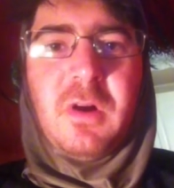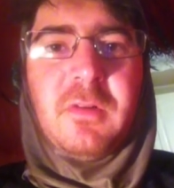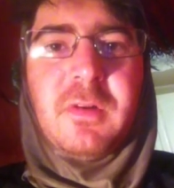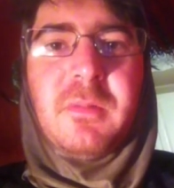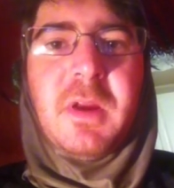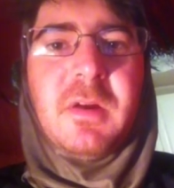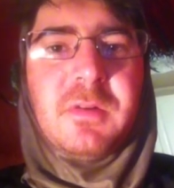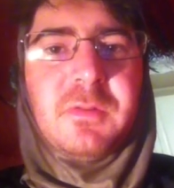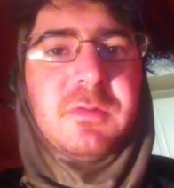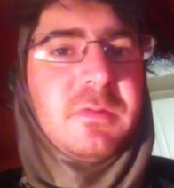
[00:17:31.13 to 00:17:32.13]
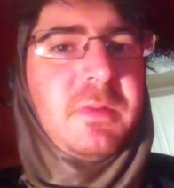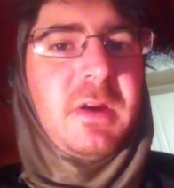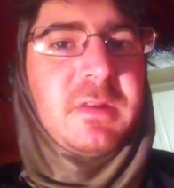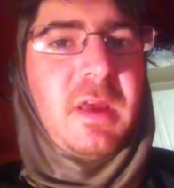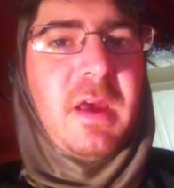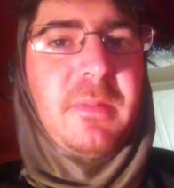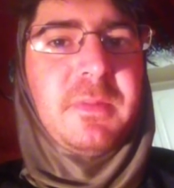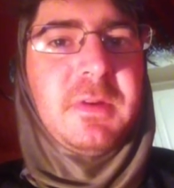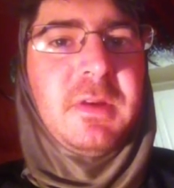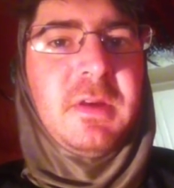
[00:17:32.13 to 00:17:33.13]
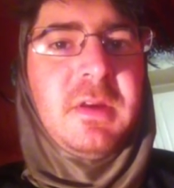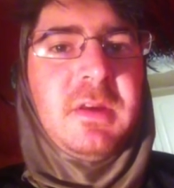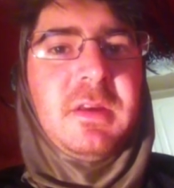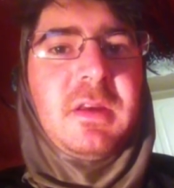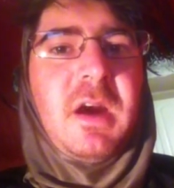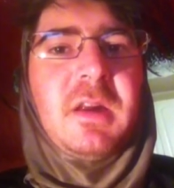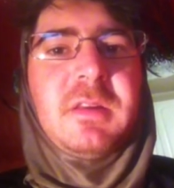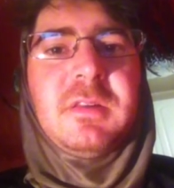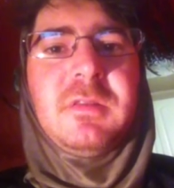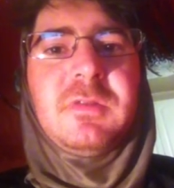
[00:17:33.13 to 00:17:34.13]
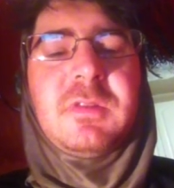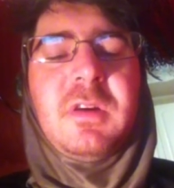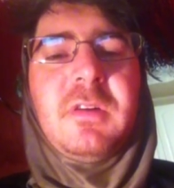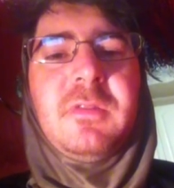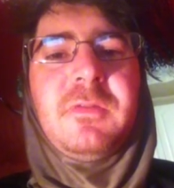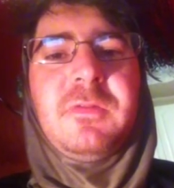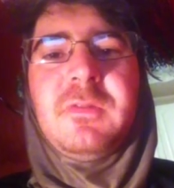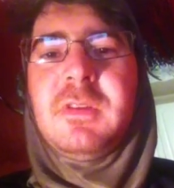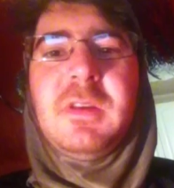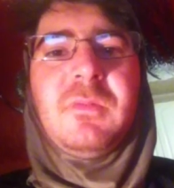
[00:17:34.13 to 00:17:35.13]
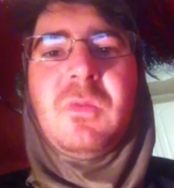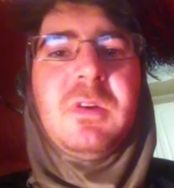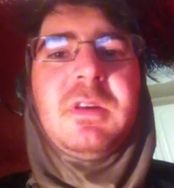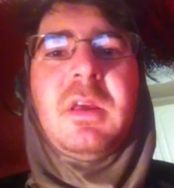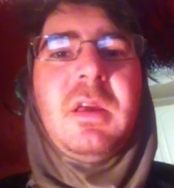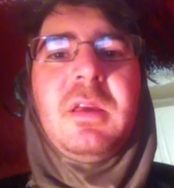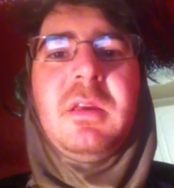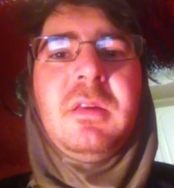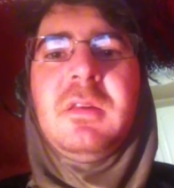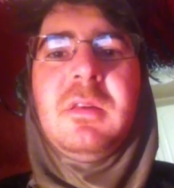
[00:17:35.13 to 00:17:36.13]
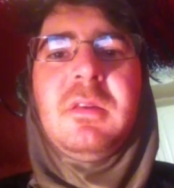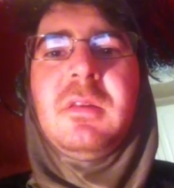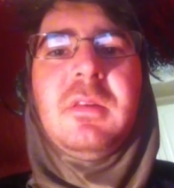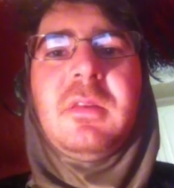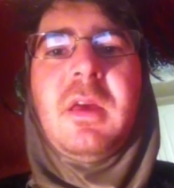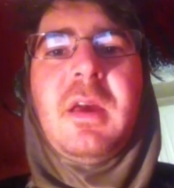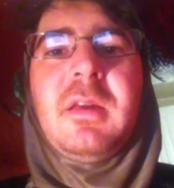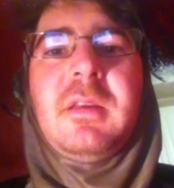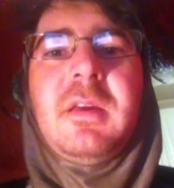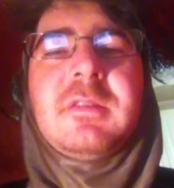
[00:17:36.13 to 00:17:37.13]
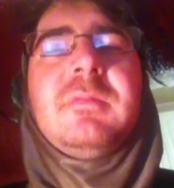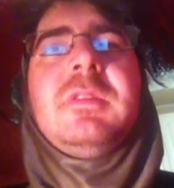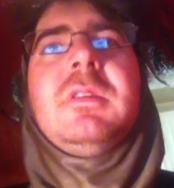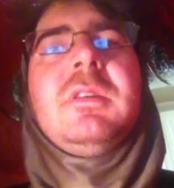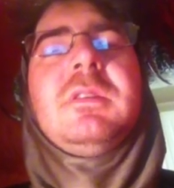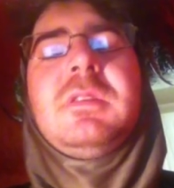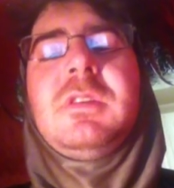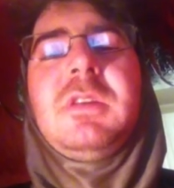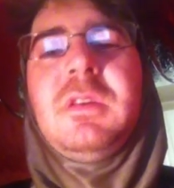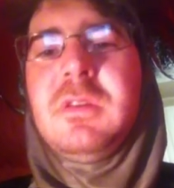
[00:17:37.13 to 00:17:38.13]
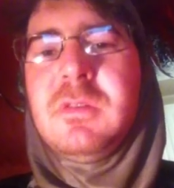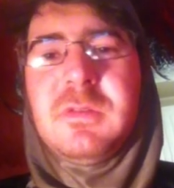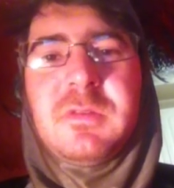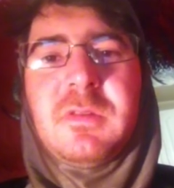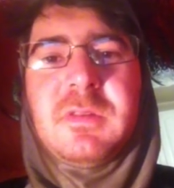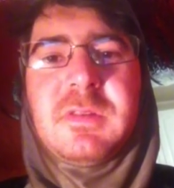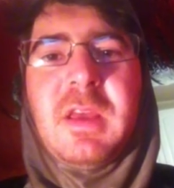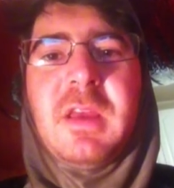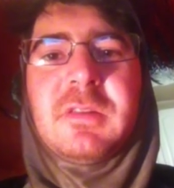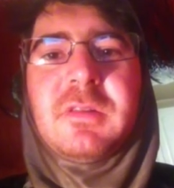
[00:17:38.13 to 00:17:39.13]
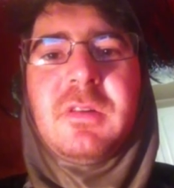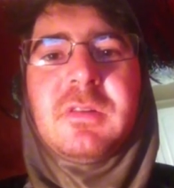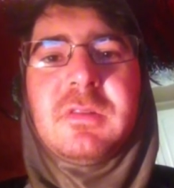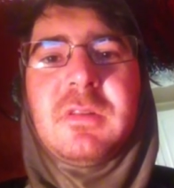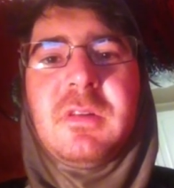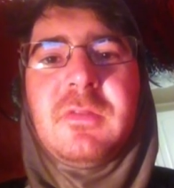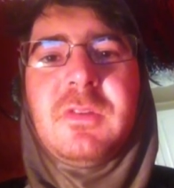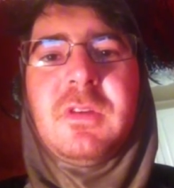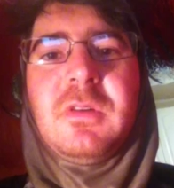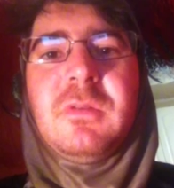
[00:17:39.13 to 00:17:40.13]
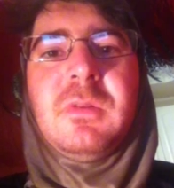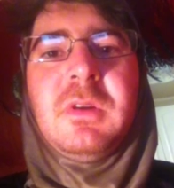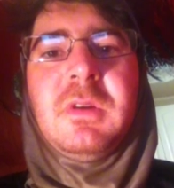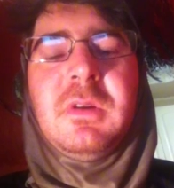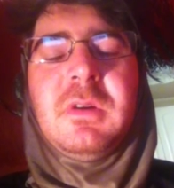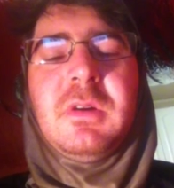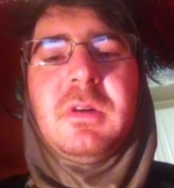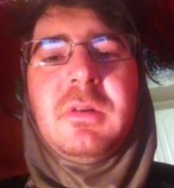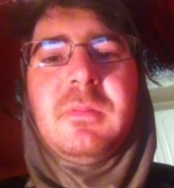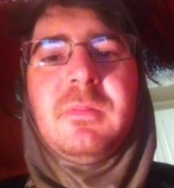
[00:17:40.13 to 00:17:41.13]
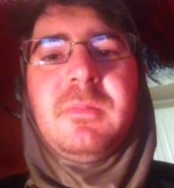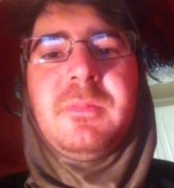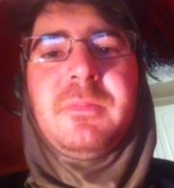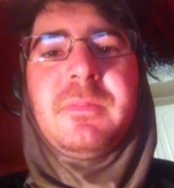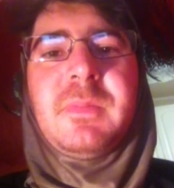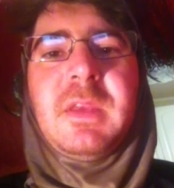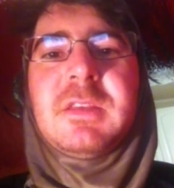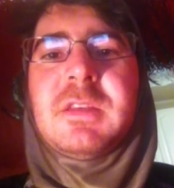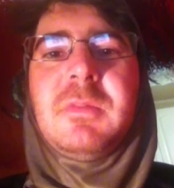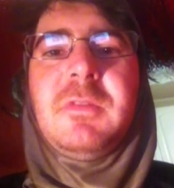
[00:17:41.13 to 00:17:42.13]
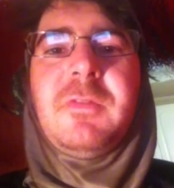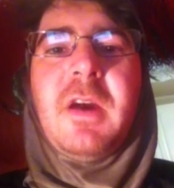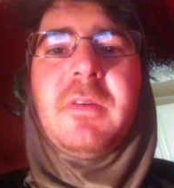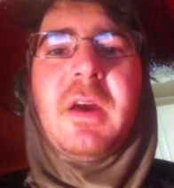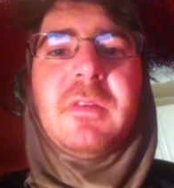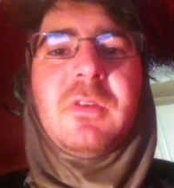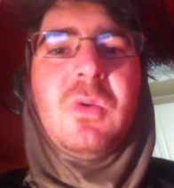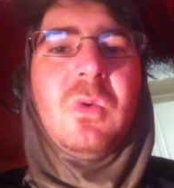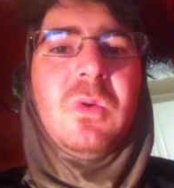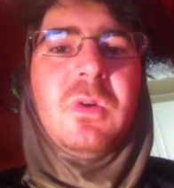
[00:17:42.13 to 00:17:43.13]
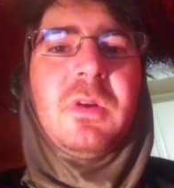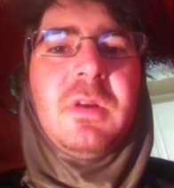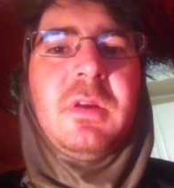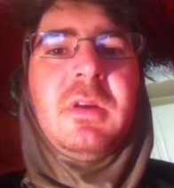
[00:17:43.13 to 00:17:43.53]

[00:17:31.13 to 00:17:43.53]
All of our miracles are about to happen. God can do stuff in one day that hasn't been done in years on this gang stalking stuff. You know, things can be found out in court.